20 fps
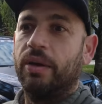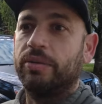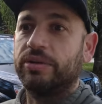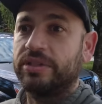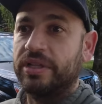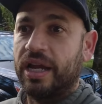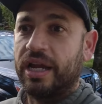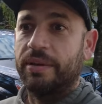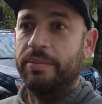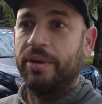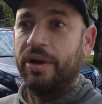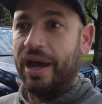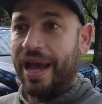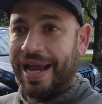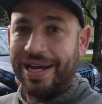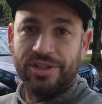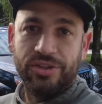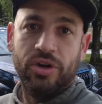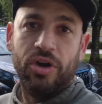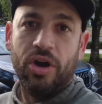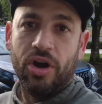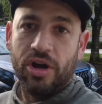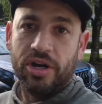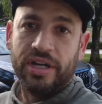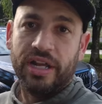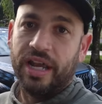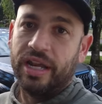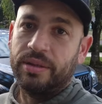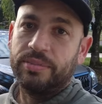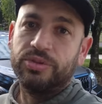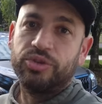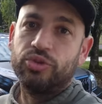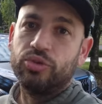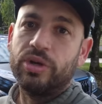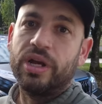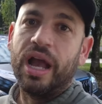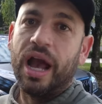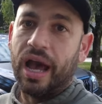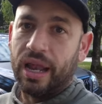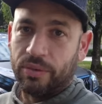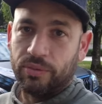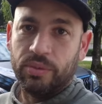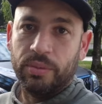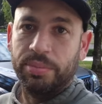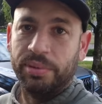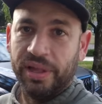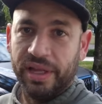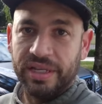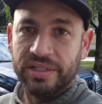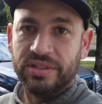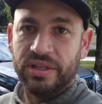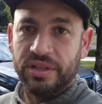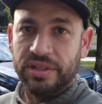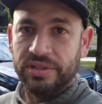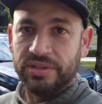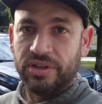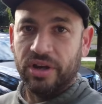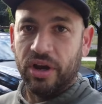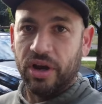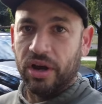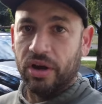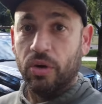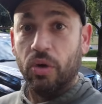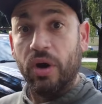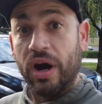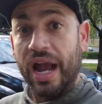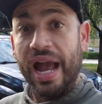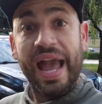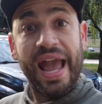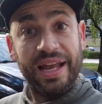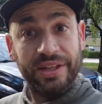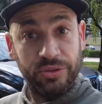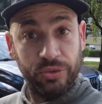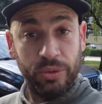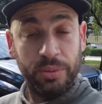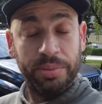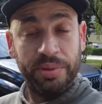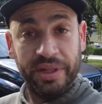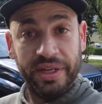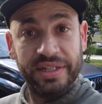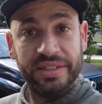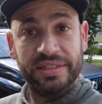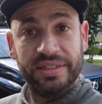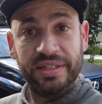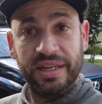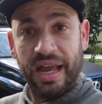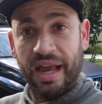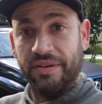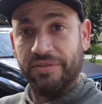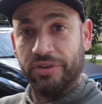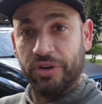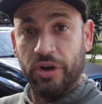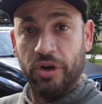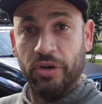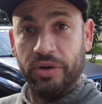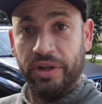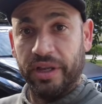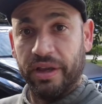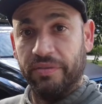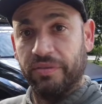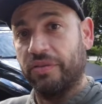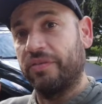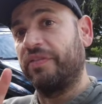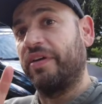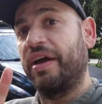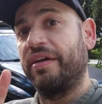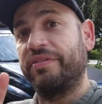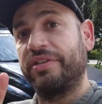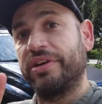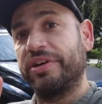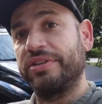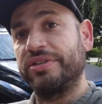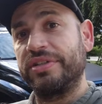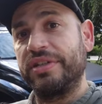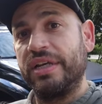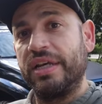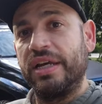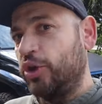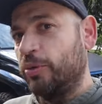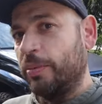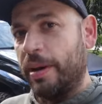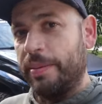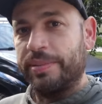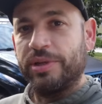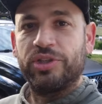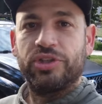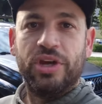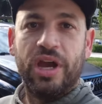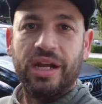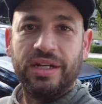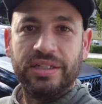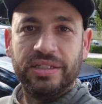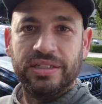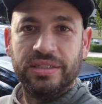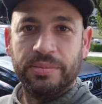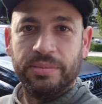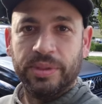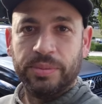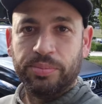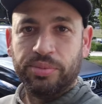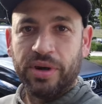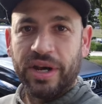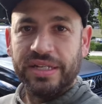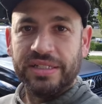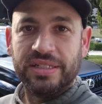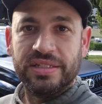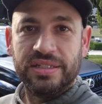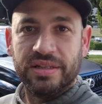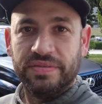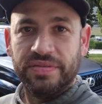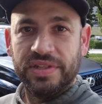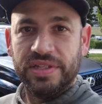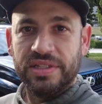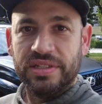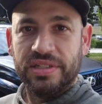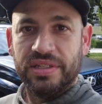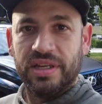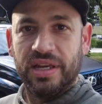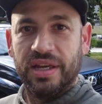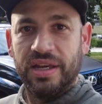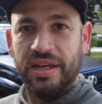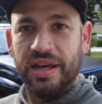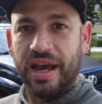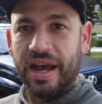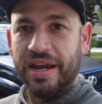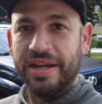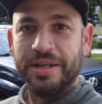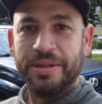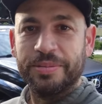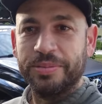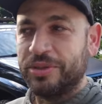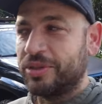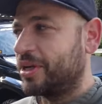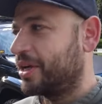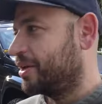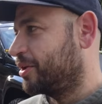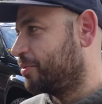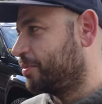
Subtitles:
We're talking about actual hard items you gotta replace on this car, or I had to replace after owning it for 5 years. You might be shocked at some of the prices of these items.